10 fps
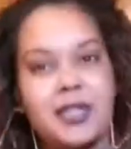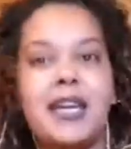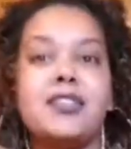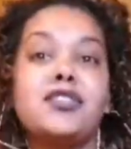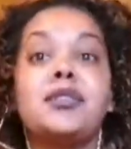
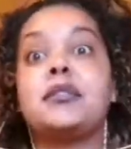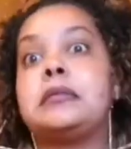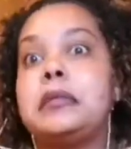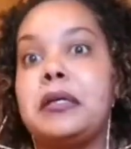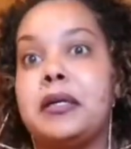like just
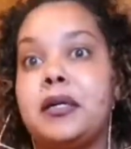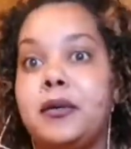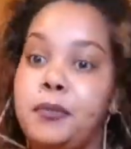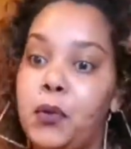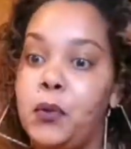sitting here
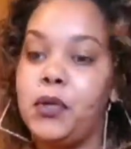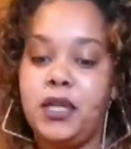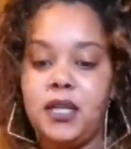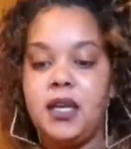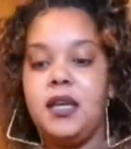bored.
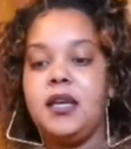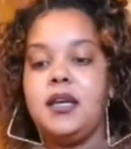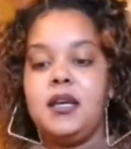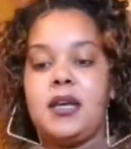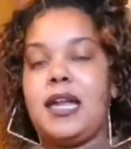
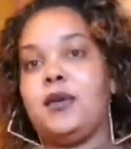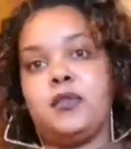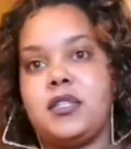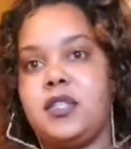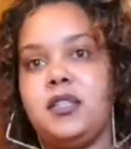And I
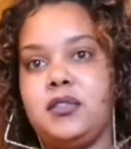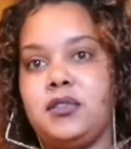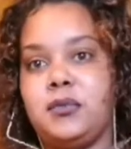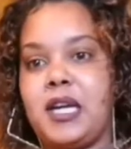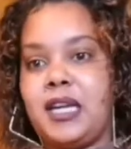also need to
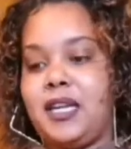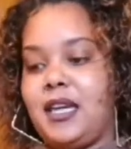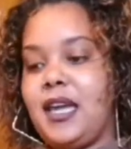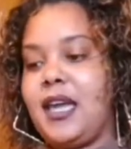do my hair.